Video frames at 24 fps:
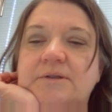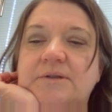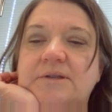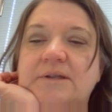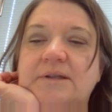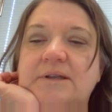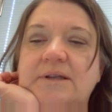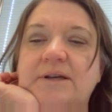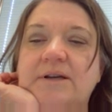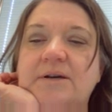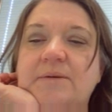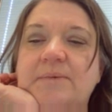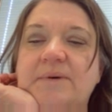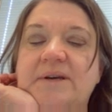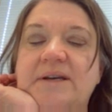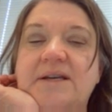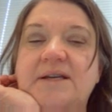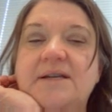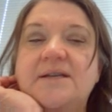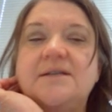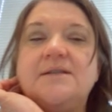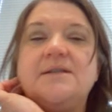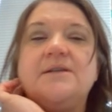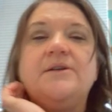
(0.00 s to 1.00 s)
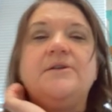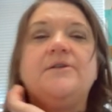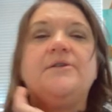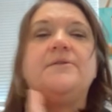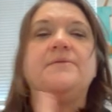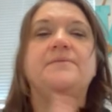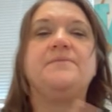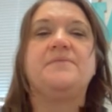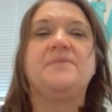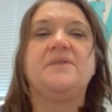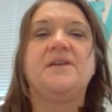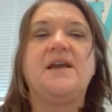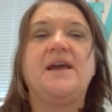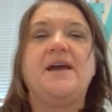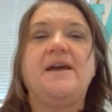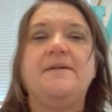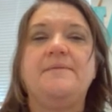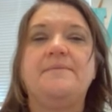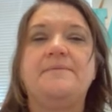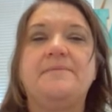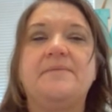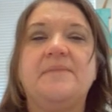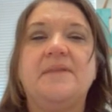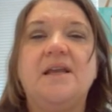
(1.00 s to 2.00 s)
It's a little bit easier.
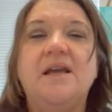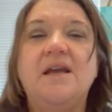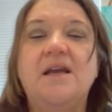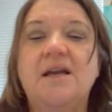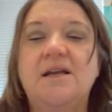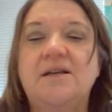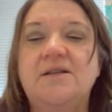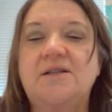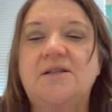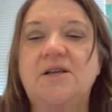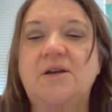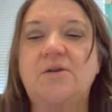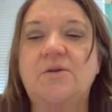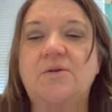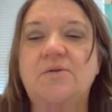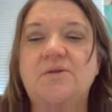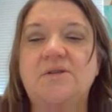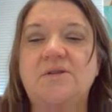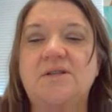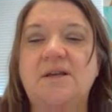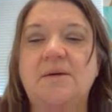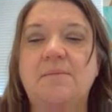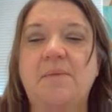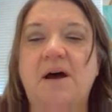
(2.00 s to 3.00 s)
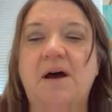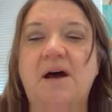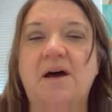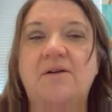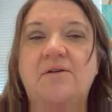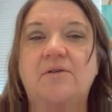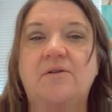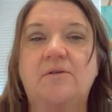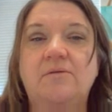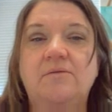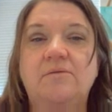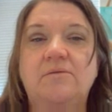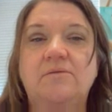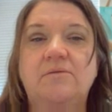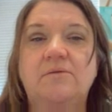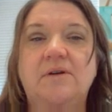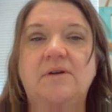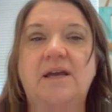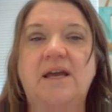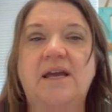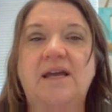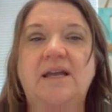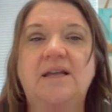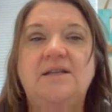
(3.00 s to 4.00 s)
Okay, so use the model
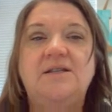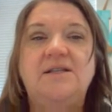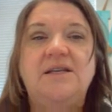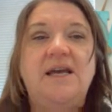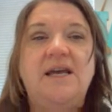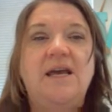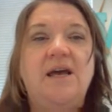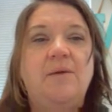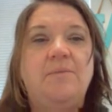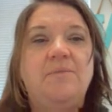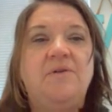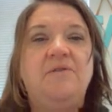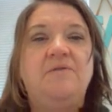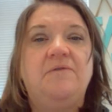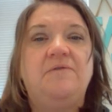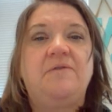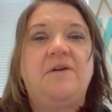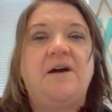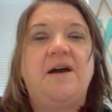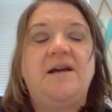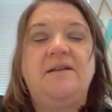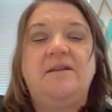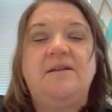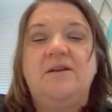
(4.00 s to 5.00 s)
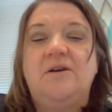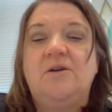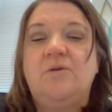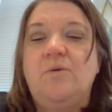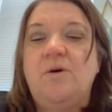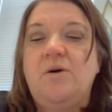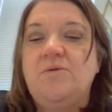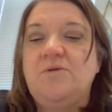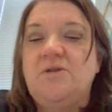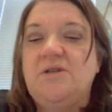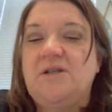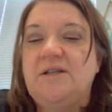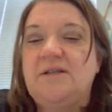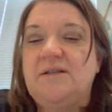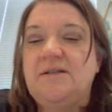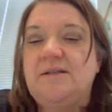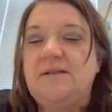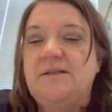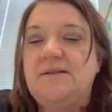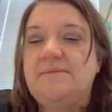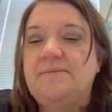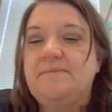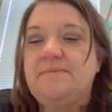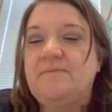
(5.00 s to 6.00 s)
to help you find the
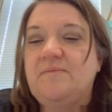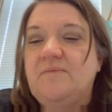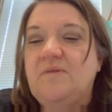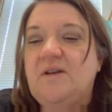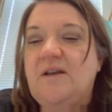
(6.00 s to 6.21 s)
quotient.